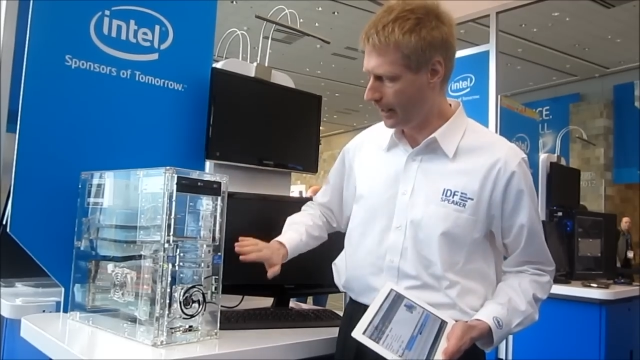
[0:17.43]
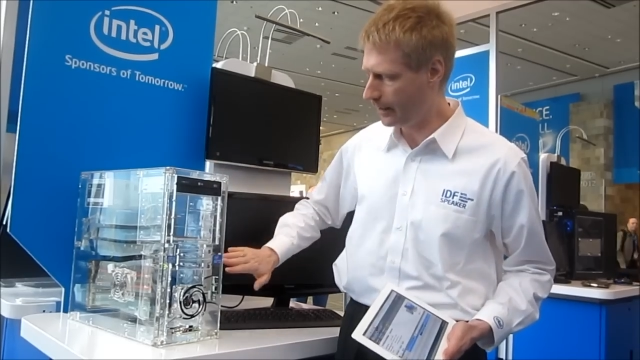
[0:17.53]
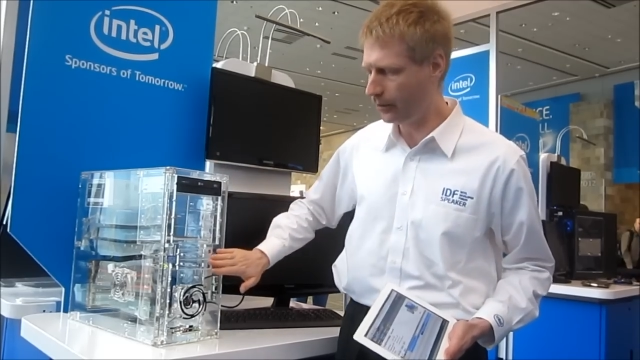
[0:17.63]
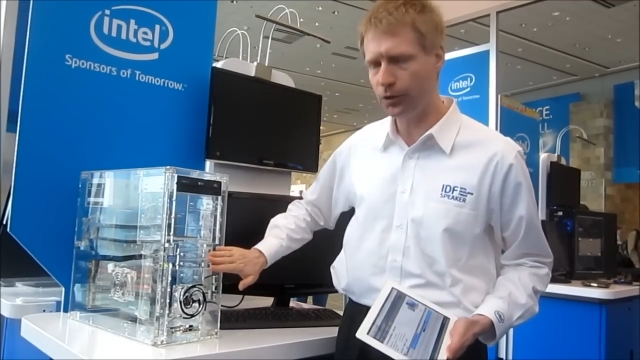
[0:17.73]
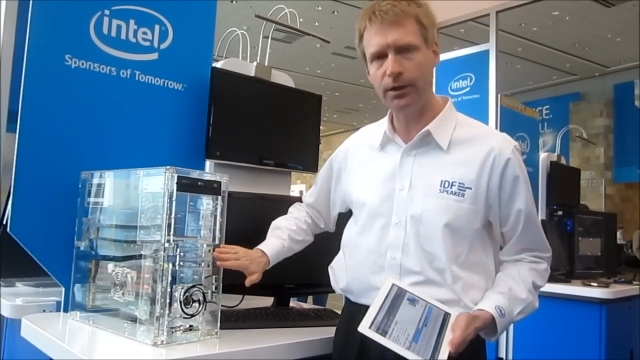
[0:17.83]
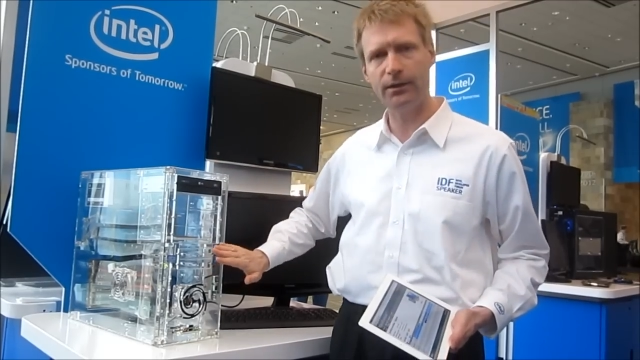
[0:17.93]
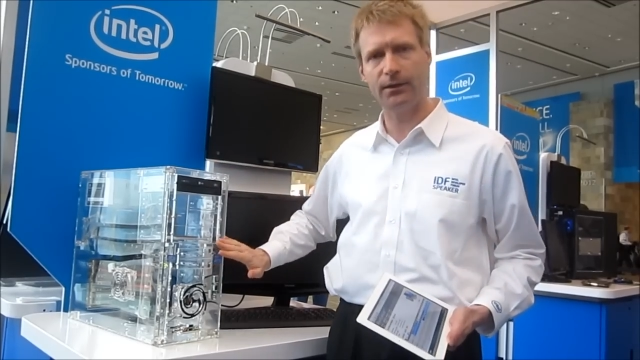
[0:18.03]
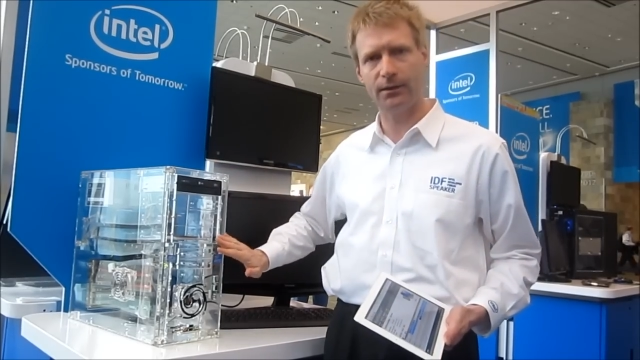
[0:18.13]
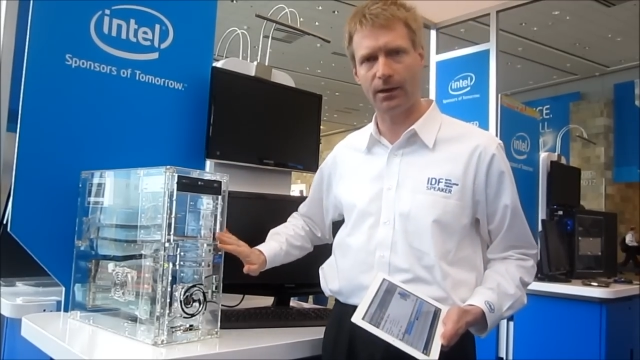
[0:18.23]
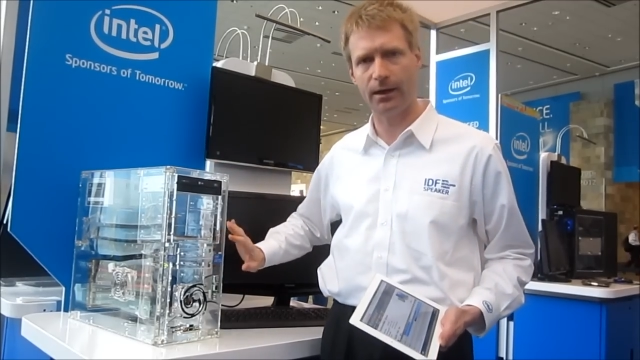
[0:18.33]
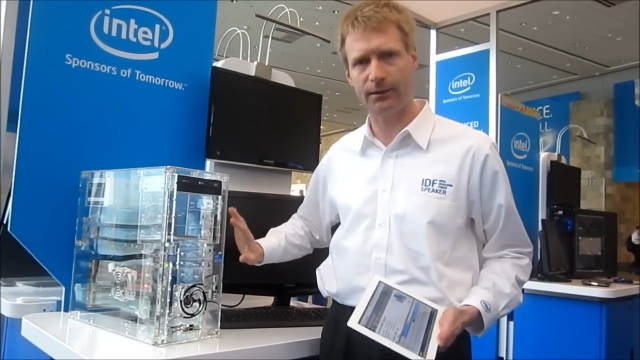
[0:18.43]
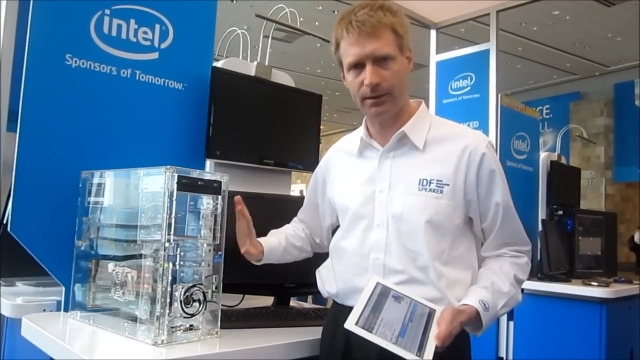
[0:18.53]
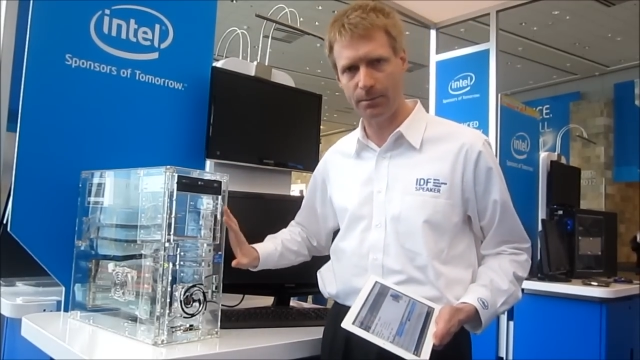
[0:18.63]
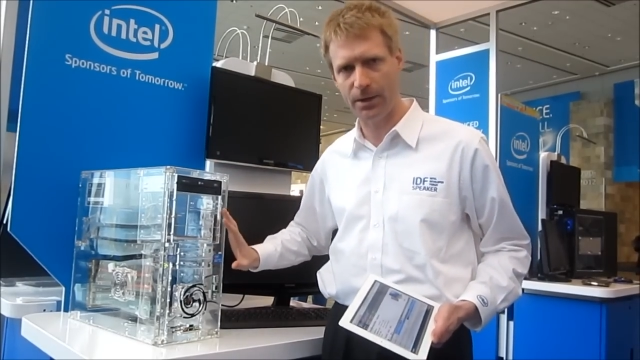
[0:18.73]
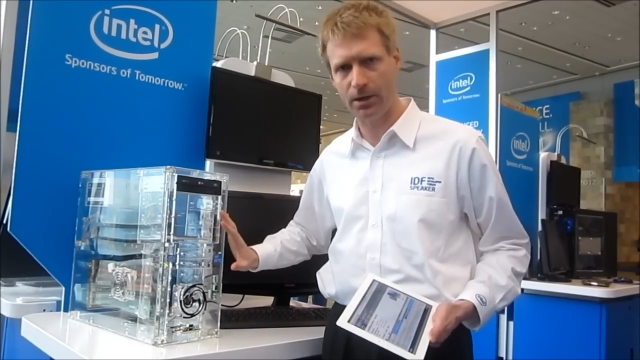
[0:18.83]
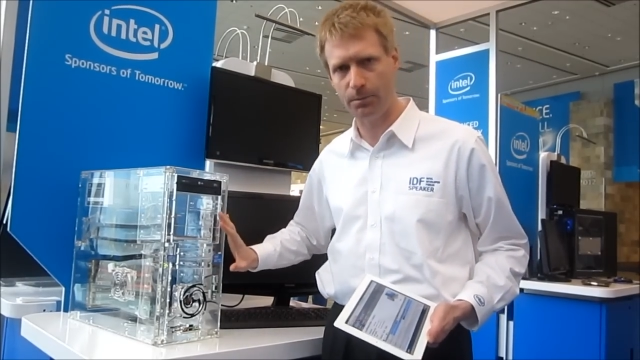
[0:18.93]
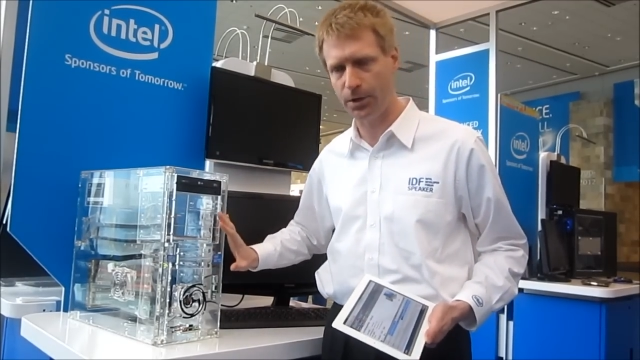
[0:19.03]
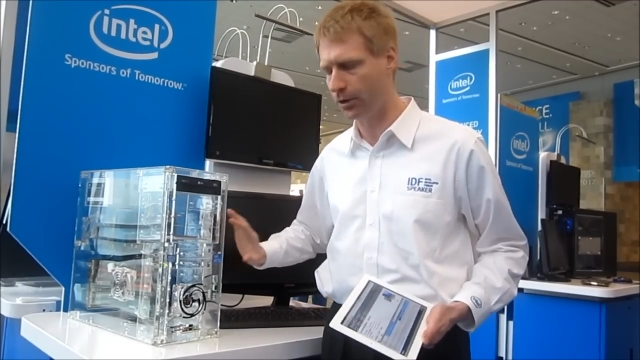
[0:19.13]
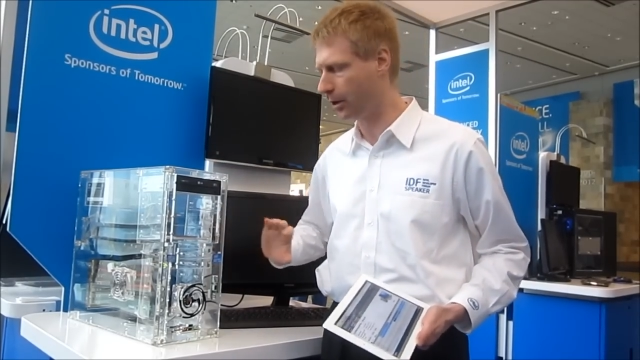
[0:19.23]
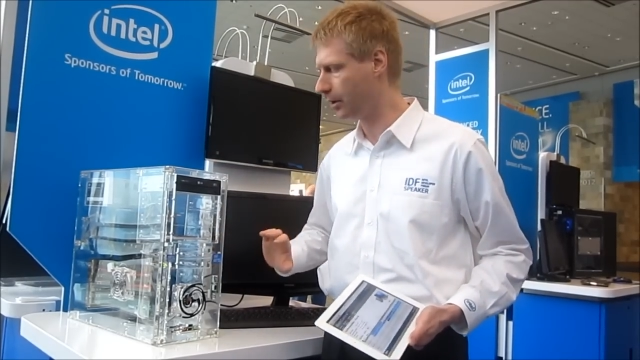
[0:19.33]
into this uh, sleeping
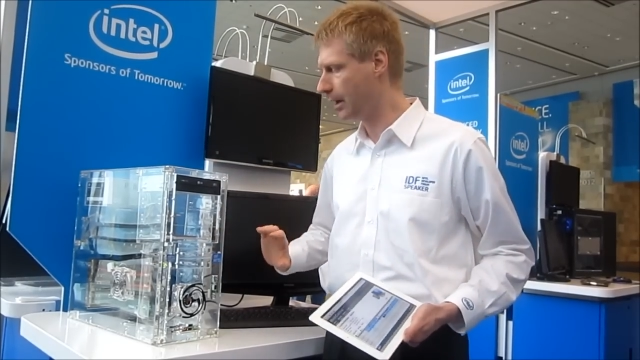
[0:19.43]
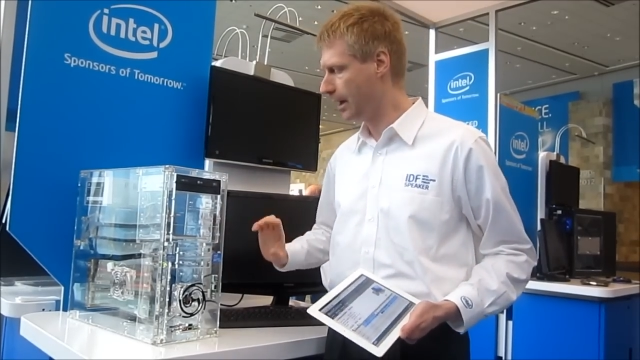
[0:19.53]
computer.